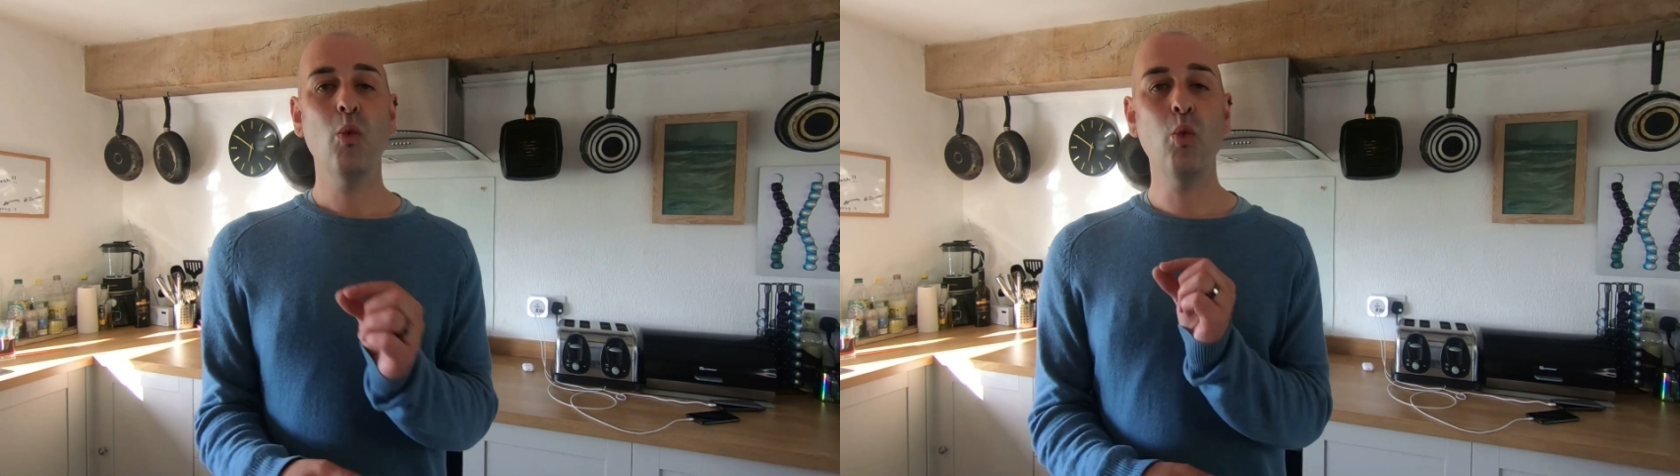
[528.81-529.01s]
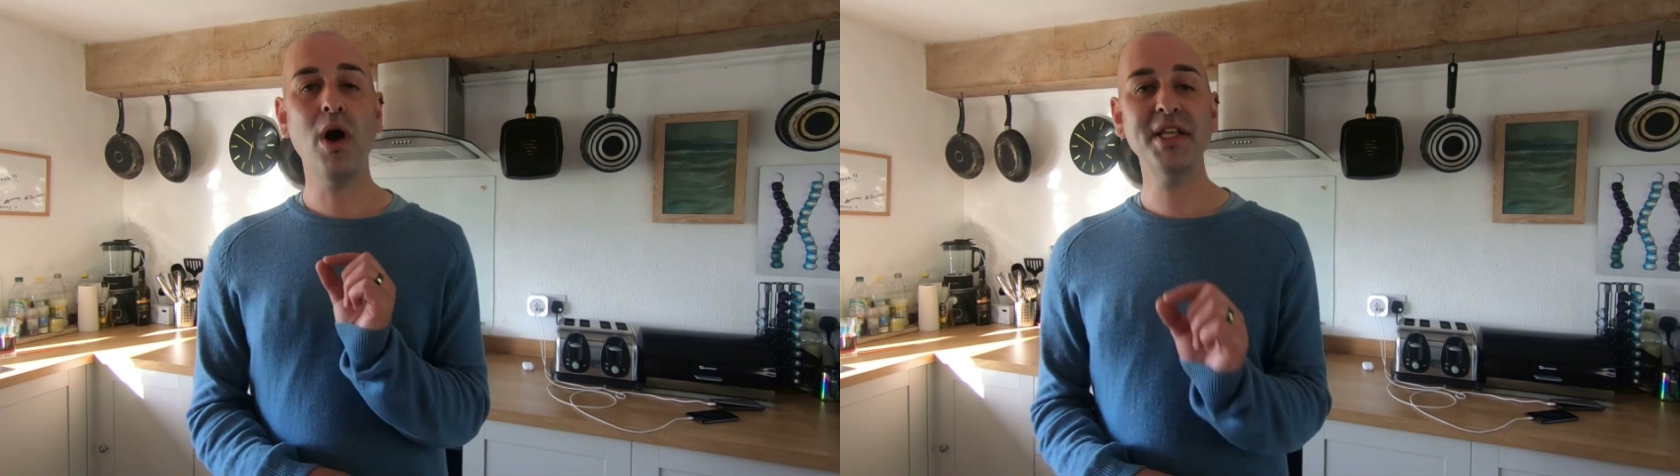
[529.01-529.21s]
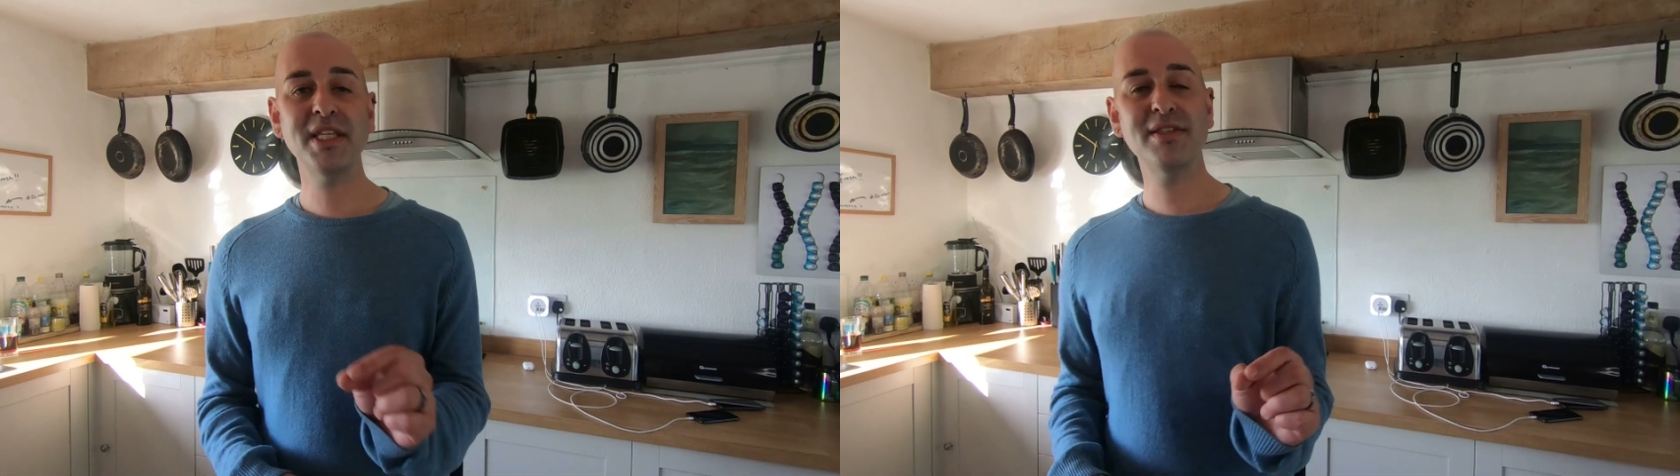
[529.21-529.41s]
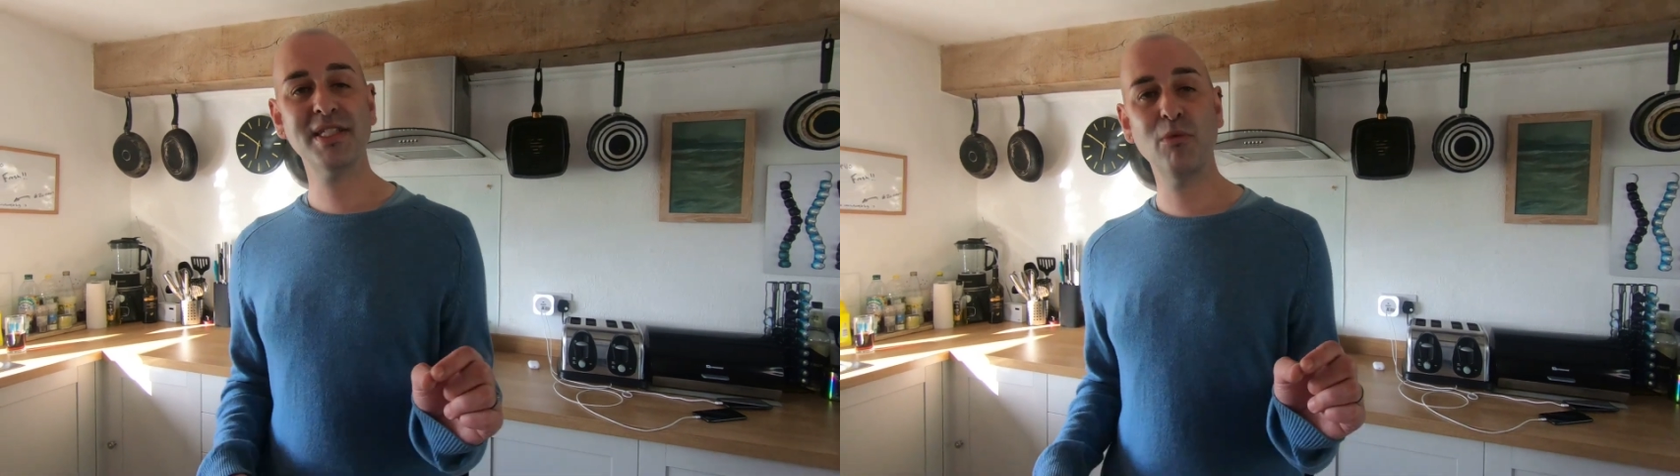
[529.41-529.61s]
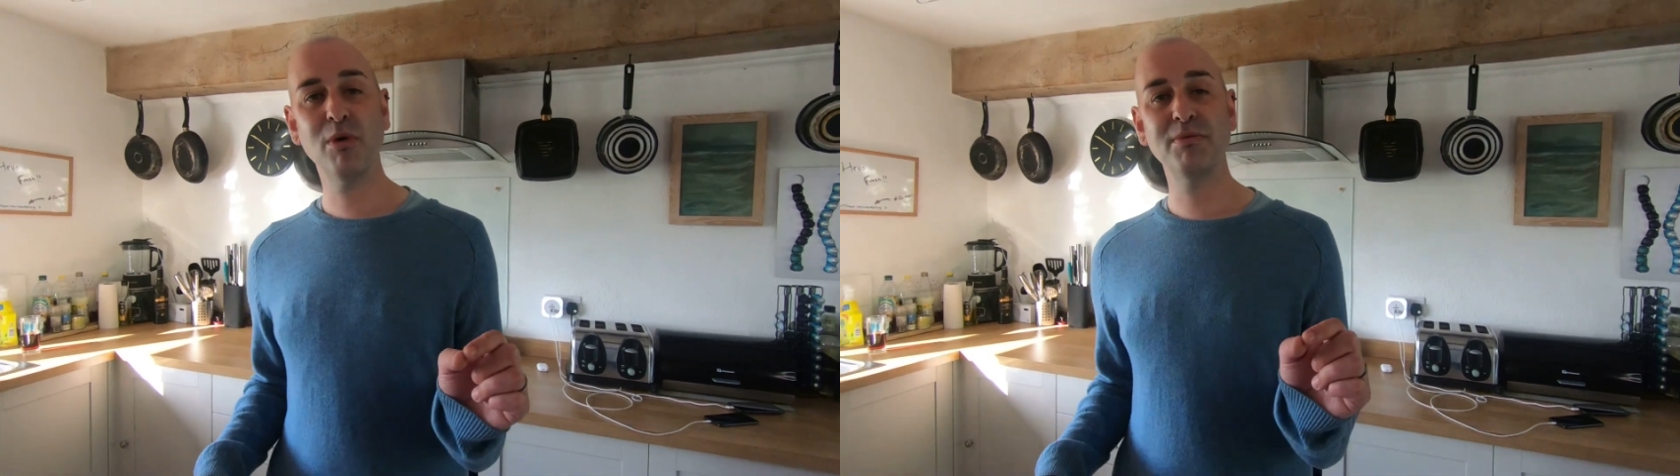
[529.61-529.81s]
why didn't
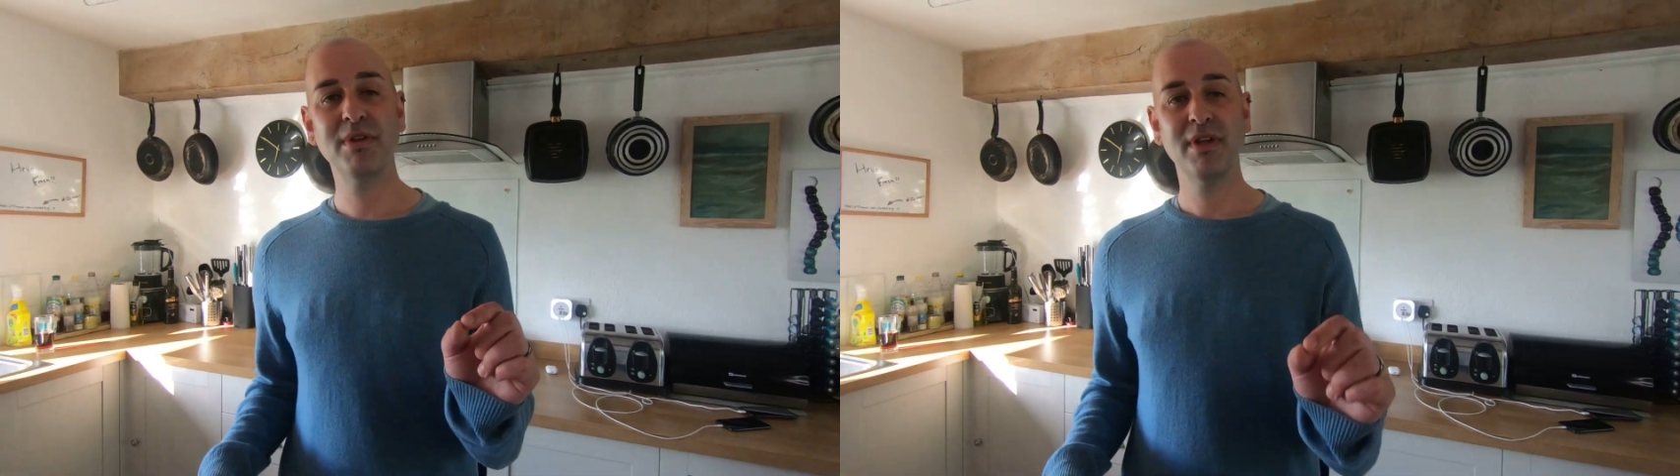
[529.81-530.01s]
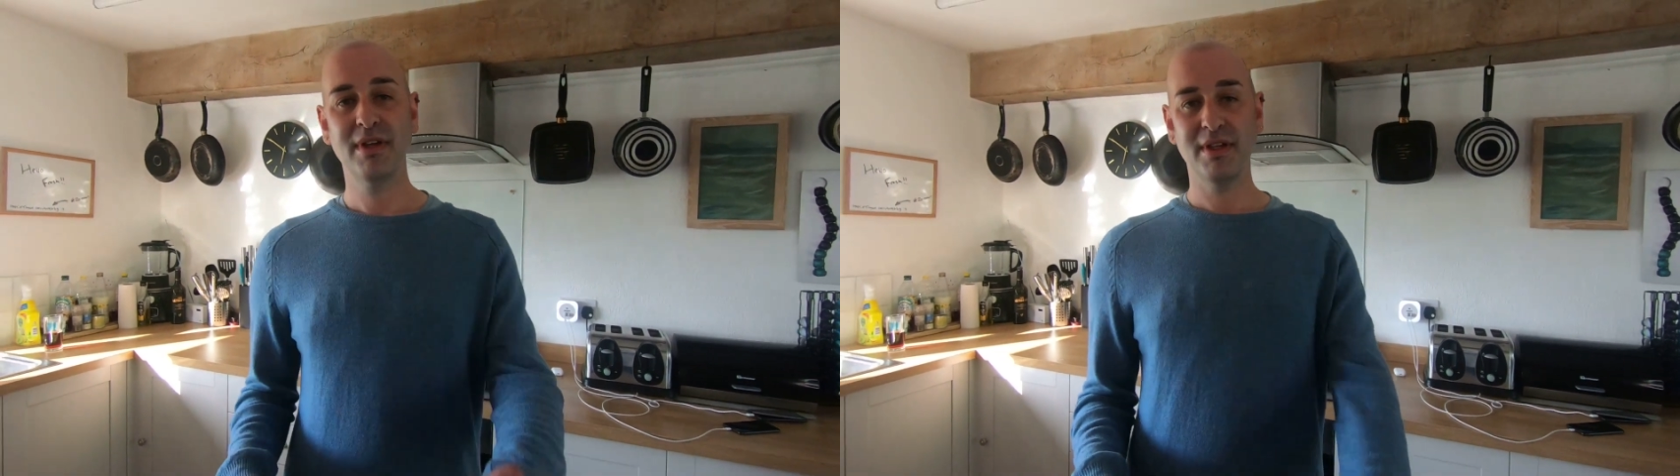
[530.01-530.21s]
someone,